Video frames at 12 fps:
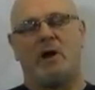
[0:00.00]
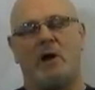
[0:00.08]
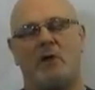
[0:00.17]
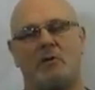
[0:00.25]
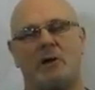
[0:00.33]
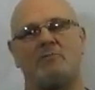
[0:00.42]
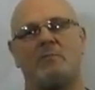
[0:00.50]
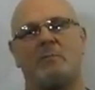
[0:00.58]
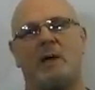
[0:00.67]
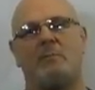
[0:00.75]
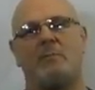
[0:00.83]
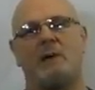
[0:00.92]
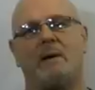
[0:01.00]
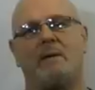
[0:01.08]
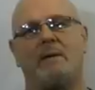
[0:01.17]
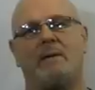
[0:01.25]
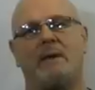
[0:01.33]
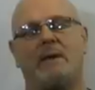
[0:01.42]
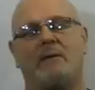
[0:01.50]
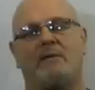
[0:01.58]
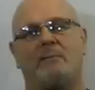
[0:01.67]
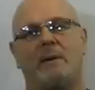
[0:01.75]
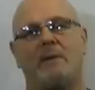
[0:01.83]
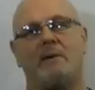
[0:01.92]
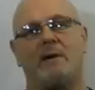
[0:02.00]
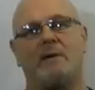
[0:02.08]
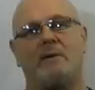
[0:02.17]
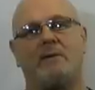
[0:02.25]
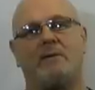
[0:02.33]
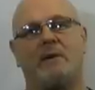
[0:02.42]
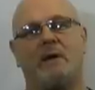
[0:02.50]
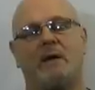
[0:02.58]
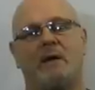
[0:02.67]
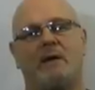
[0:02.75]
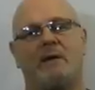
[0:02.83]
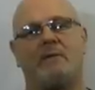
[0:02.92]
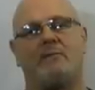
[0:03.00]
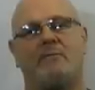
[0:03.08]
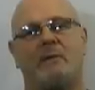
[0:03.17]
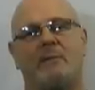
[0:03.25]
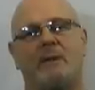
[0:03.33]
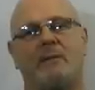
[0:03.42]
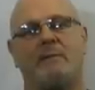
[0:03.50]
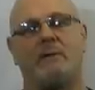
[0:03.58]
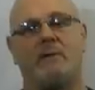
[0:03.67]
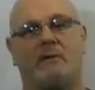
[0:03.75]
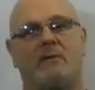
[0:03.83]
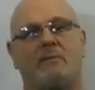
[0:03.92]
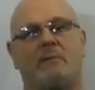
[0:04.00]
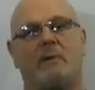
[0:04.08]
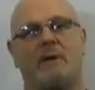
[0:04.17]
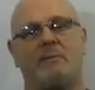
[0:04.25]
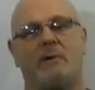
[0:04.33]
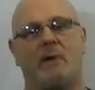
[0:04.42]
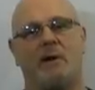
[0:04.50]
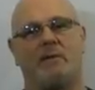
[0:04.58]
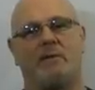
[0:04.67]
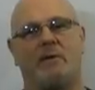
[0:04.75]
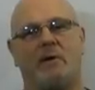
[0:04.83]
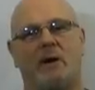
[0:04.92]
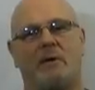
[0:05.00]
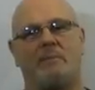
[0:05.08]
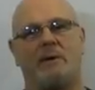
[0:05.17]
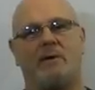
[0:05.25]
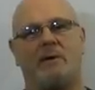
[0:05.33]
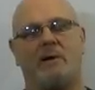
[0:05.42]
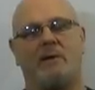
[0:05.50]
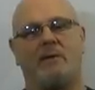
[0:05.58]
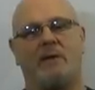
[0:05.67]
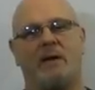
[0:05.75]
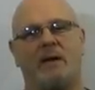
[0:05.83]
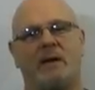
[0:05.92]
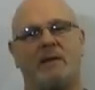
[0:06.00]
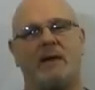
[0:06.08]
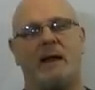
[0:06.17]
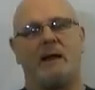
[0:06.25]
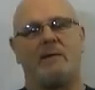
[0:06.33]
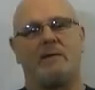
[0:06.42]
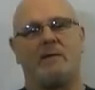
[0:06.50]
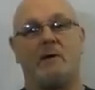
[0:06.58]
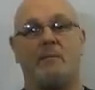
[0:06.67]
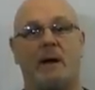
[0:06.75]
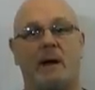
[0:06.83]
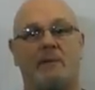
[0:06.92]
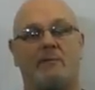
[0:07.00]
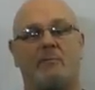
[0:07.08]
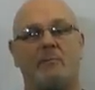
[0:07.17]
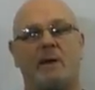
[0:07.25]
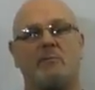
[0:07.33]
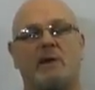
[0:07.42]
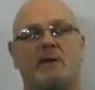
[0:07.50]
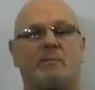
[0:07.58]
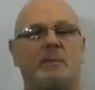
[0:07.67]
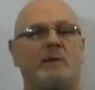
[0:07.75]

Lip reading: only remember the experience from the physical body-mind side because that has a very powerful memory. It's